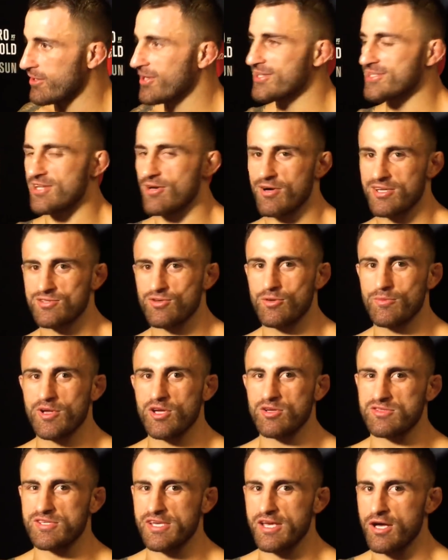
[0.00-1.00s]
So I tore my
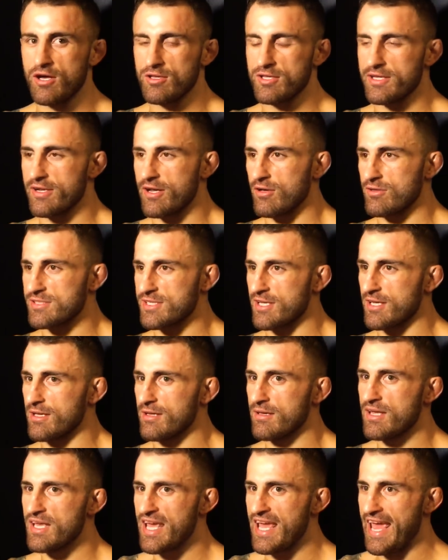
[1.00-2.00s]
LCL, and I was
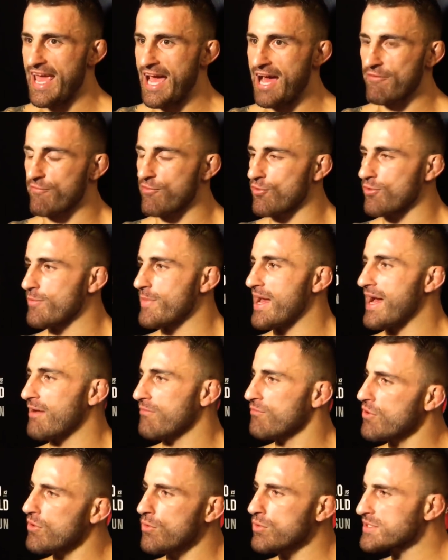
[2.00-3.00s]
out for
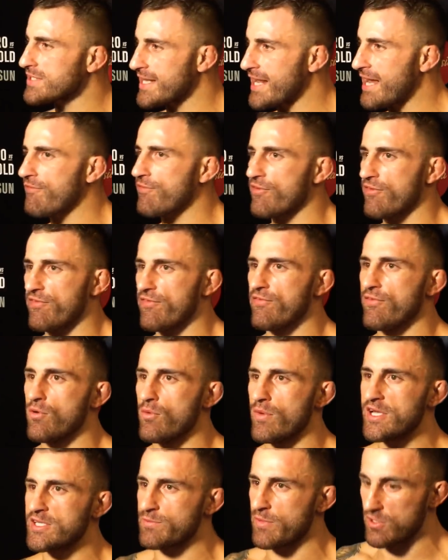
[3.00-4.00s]
I wasn't out for 4 weeks,